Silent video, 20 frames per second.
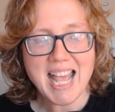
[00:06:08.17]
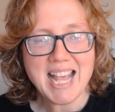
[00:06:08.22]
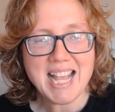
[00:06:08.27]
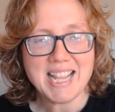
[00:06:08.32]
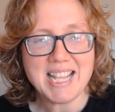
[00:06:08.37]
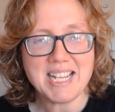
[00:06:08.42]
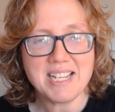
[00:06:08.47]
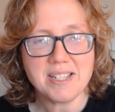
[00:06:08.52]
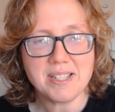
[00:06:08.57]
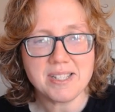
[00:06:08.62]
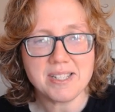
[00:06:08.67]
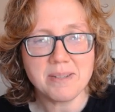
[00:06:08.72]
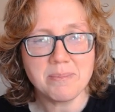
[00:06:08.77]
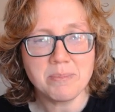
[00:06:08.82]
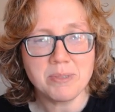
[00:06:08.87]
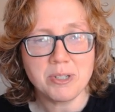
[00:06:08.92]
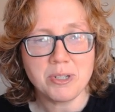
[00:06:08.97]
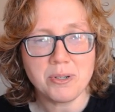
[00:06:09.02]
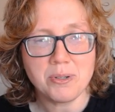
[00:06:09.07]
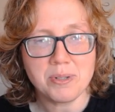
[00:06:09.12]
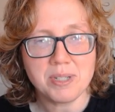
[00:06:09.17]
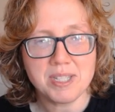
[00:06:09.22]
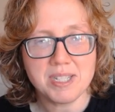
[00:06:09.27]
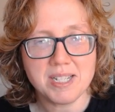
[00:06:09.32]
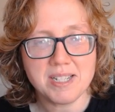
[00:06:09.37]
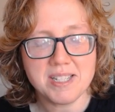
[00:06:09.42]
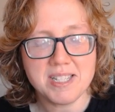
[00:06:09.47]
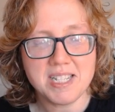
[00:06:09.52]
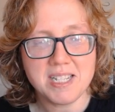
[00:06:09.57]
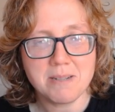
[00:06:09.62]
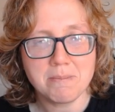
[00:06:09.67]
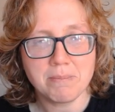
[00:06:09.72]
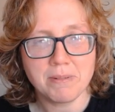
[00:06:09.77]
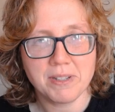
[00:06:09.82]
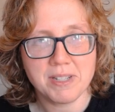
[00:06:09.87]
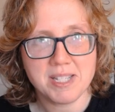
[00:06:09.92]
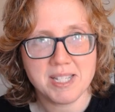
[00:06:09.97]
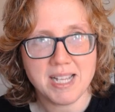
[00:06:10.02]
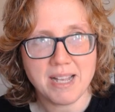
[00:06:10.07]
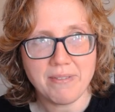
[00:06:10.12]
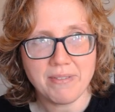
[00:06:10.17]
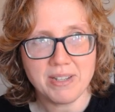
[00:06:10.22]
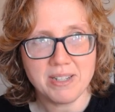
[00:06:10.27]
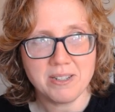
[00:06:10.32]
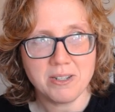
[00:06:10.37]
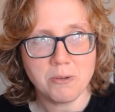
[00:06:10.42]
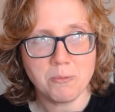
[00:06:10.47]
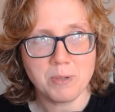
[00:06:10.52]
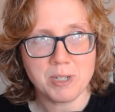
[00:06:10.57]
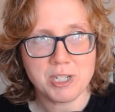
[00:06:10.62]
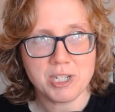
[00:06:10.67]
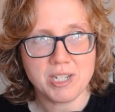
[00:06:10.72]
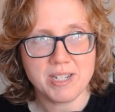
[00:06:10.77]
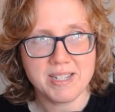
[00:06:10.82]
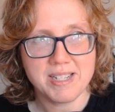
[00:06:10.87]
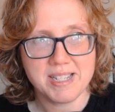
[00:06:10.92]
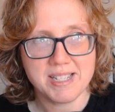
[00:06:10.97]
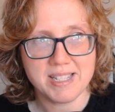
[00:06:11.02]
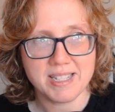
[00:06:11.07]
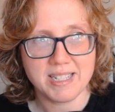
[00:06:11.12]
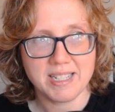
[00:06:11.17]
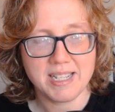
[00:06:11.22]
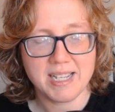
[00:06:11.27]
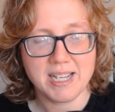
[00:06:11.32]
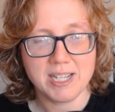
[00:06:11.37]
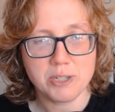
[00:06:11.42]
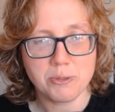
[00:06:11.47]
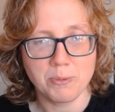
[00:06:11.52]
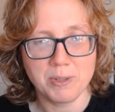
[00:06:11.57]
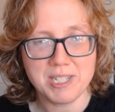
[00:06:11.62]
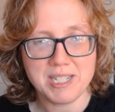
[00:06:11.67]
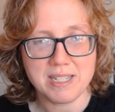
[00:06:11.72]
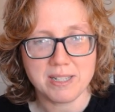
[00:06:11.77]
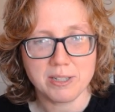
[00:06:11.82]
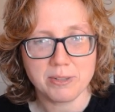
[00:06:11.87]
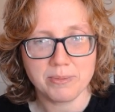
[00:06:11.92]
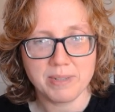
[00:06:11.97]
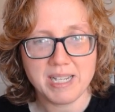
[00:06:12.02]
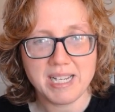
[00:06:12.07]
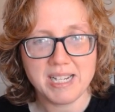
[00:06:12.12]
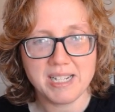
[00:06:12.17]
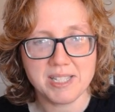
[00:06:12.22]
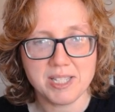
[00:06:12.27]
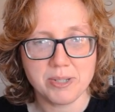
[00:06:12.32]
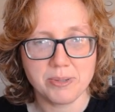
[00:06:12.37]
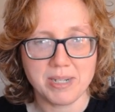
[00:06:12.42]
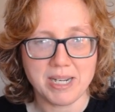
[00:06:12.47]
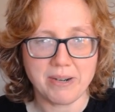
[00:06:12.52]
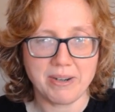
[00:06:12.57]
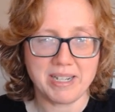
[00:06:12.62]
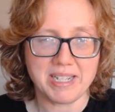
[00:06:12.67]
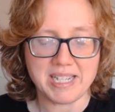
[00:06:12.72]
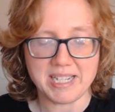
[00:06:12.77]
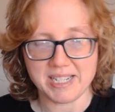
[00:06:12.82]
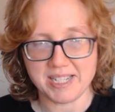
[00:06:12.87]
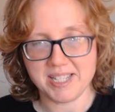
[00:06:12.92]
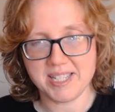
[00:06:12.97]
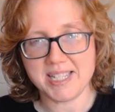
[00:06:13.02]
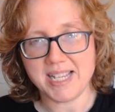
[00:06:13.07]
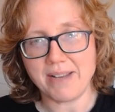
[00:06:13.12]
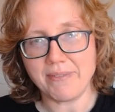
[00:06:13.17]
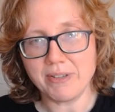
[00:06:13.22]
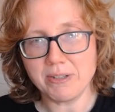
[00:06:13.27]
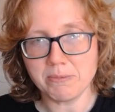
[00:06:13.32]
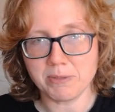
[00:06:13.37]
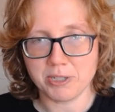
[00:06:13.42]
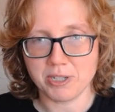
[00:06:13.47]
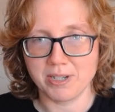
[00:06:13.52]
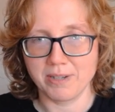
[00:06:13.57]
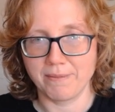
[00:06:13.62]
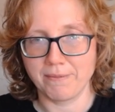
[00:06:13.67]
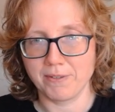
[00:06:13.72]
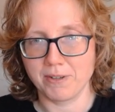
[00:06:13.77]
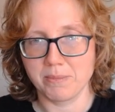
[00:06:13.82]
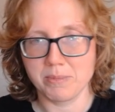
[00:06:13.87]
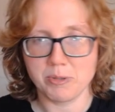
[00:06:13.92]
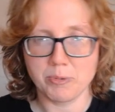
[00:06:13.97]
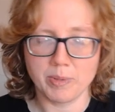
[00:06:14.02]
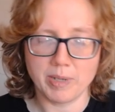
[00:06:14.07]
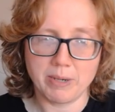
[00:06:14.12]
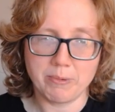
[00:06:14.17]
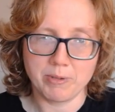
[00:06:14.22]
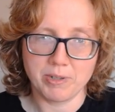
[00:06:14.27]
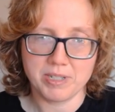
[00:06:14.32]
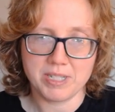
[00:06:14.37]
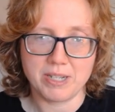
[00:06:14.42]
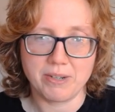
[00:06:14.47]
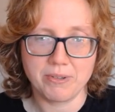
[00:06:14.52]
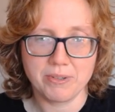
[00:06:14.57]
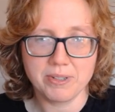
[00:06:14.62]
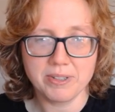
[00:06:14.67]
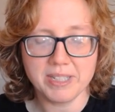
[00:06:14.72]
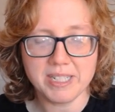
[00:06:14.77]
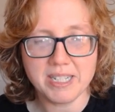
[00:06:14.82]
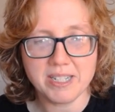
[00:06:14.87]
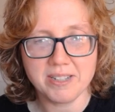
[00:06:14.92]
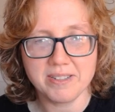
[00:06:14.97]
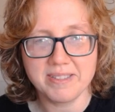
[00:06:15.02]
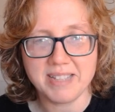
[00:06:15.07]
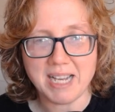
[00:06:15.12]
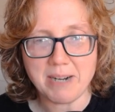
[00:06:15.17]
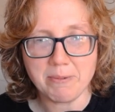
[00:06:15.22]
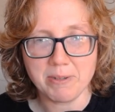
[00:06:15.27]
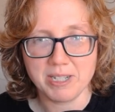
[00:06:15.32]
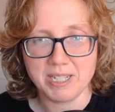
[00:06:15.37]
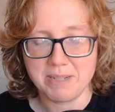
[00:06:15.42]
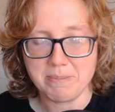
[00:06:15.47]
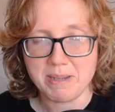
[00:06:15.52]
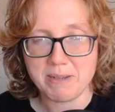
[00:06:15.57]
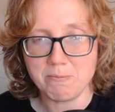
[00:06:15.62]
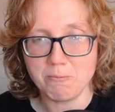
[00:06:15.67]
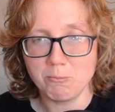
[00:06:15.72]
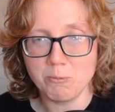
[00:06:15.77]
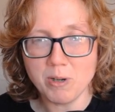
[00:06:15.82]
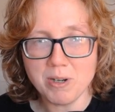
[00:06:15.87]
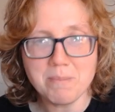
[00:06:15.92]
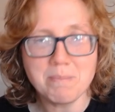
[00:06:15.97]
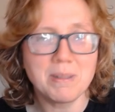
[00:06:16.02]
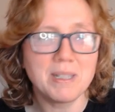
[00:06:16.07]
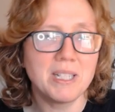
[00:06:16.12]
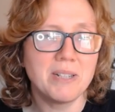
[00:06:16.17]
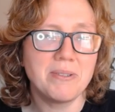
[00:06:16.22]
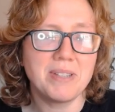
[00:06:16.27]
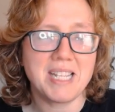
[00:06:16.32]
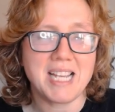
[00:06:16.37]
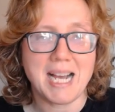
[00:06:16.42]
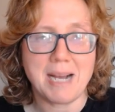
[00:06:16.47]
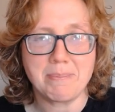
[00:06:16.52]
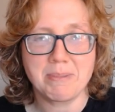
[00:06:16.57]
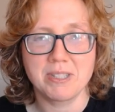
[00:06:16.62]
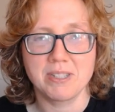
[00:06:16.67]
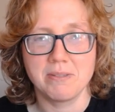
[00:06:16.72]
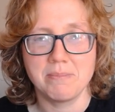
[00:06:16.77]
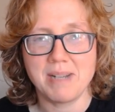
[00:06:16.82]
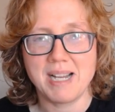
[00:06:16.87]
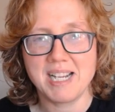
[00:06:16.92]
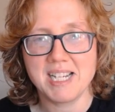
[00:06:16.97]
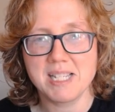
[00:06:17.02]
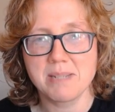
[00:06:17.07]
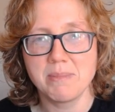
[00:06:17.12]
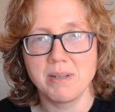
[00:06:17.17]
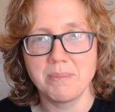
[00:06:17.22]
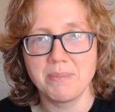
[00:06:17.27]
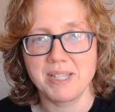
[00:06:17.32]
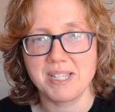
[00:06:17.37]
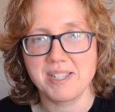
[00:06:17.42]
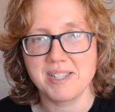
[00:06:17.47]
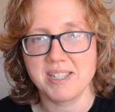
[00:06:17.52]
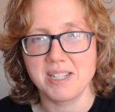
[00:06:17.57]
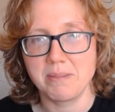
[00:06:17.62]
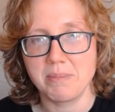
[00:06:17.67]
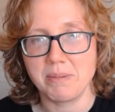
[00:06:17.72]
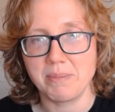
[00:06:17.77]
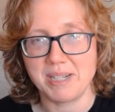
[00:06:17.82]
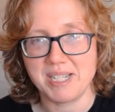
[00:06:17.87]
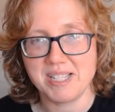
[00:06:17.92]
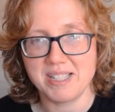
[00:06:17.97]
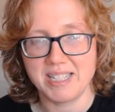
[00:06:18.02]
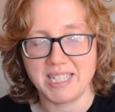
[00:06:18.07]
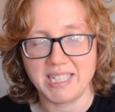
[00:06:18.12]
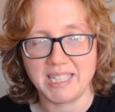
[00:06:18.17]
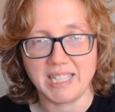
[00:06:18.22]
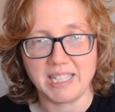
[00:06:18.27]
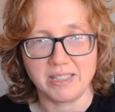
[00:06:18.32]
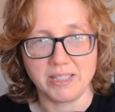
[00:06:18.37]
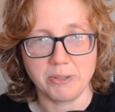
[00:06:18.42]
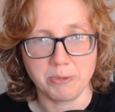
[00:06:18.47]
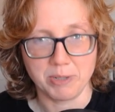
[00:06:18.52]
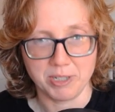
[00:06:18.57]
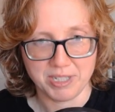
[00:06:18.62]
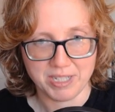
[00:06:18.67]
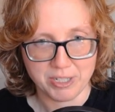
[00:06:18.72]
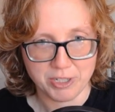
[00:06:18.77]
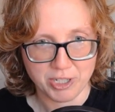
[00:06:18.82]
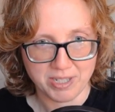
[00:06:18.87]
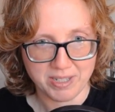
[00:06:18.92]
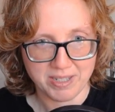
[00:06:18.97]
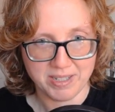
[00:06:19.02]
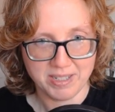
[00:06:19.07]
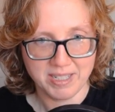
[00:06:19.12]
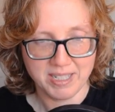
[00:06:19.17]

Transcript: These sum to 16 plus 7, which is 23, and so now I need a 7, which confirms what I worked out earlier, that we're going to be one below the absolute maximum. This is going to be my slightly lower digit.